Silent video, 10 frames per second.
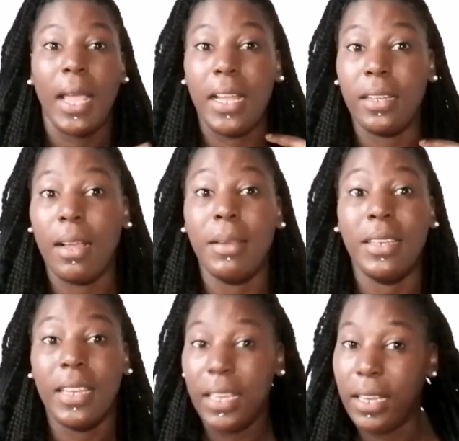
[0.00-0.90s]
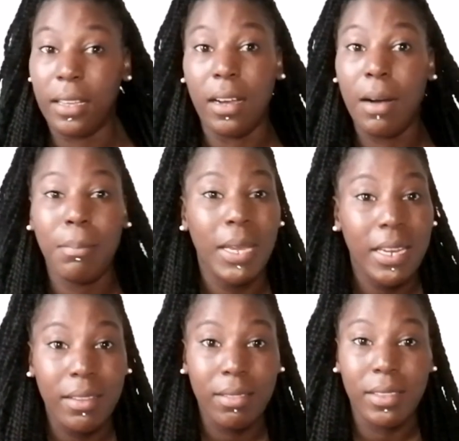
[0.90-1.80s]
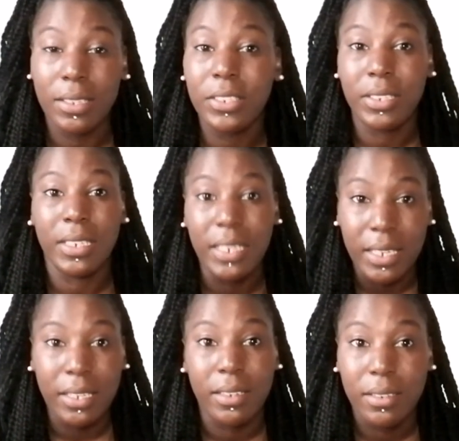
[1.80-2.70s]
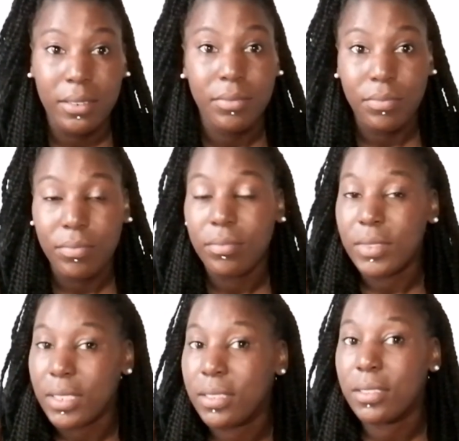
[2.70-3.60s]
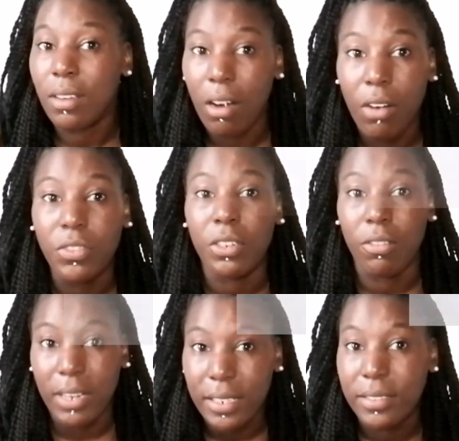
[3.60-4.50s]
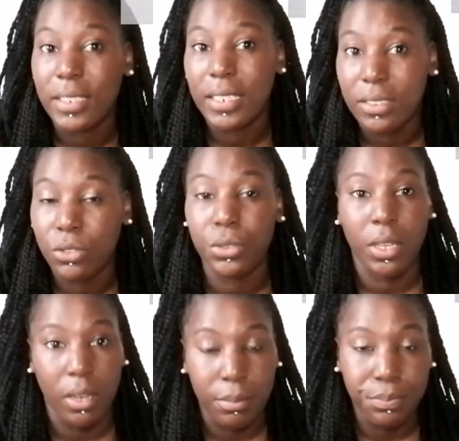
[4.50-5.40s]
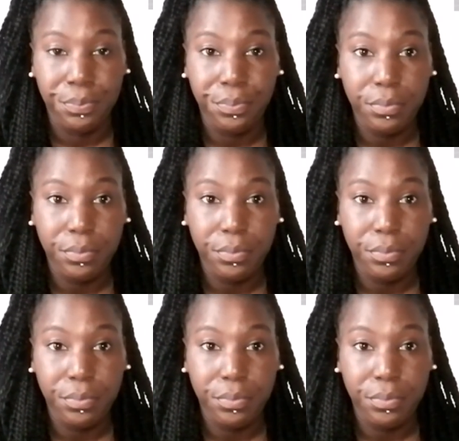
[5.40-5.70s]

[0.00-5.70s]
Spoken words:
And yeah, I'm making this year the start of the greatest years to come.